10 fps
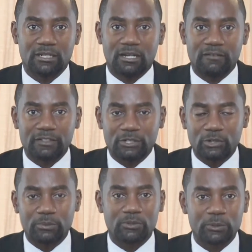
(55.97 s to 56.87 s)
of the
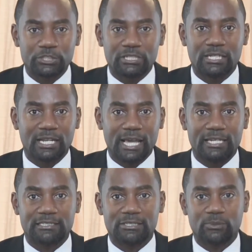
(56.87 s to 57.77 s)
Global Ocean
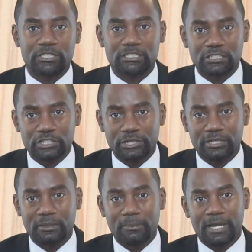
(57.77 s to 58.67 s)
Alliance, which is
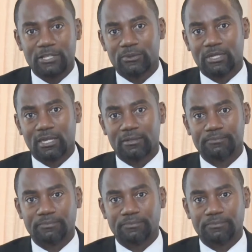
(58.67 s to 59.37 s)
chaired by the UK.